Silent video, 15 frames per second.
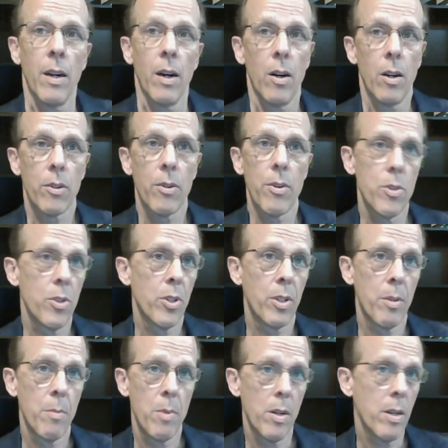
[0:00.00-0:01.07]
our Christian
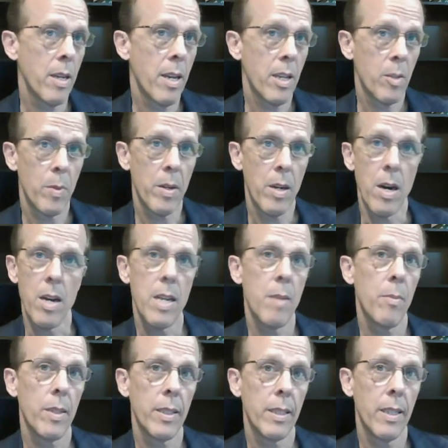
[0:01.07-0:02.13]
community has been
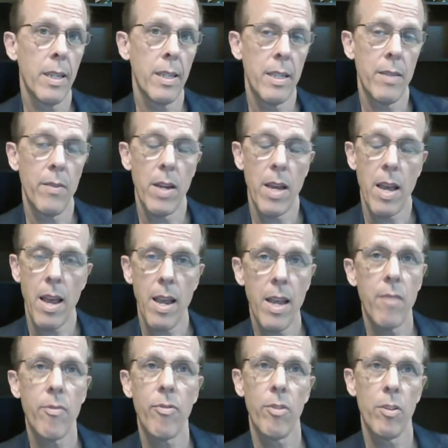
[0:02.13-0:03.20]
unable to get even a
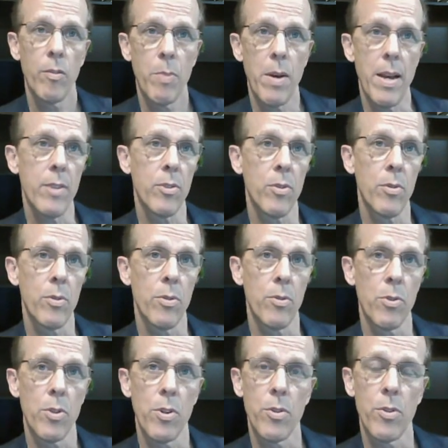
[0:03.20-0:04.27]
handful of pastors or
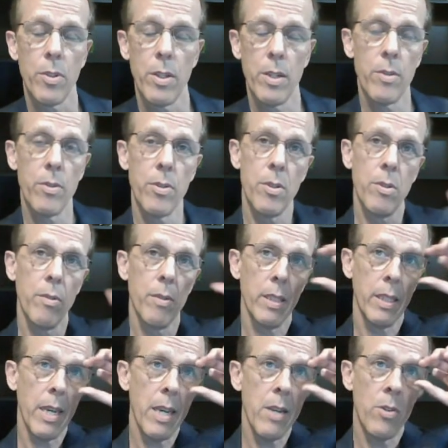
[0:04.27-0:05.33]
church leaders to
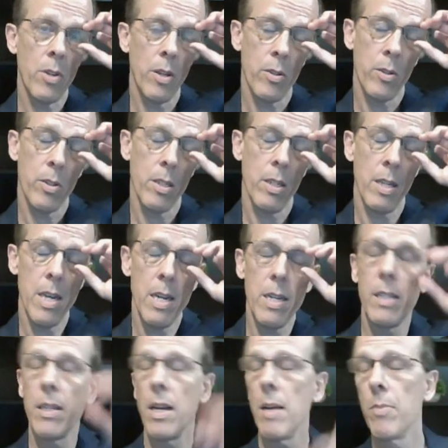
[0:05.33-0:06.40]
engage us in
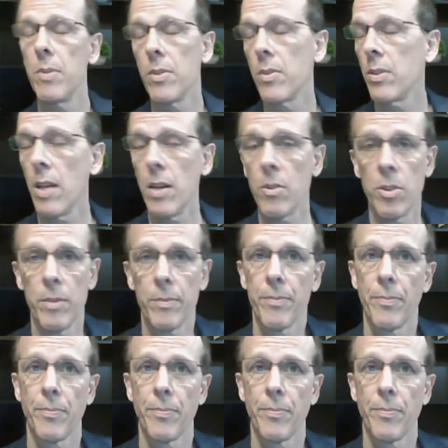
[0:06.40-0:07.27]
any type of discussion.